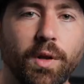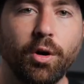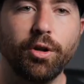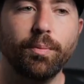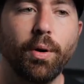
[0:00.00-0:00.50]

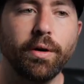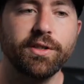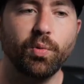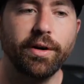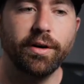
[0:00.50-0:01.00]
Are there
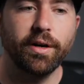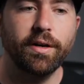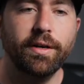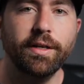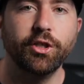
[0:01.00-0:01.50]
parts where you're
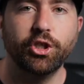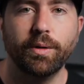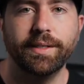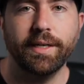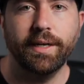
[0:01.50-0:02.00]
gonna need to
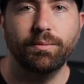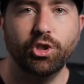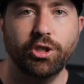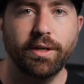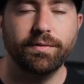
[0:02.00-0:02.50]
show a time
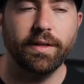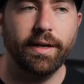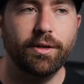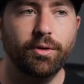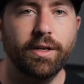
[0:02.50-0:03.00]
shift,
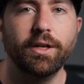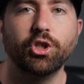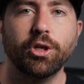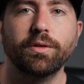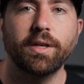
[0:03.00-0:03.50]
like you need to
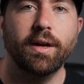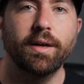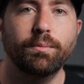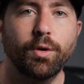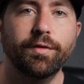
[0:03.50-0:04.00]
show
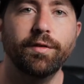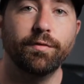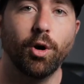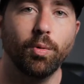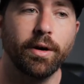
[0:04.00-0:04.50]
time moving
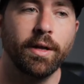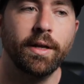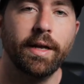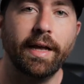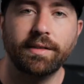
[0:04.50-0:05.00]
forward?
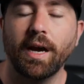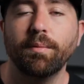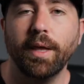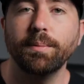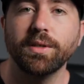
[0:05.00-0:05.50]
And
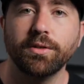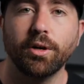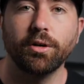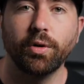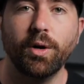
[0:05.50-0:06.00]
time lapses
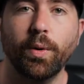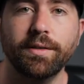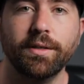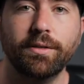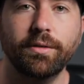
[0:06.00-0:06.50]
are a great way
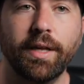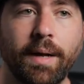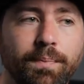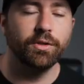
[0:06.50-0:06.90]
to do that.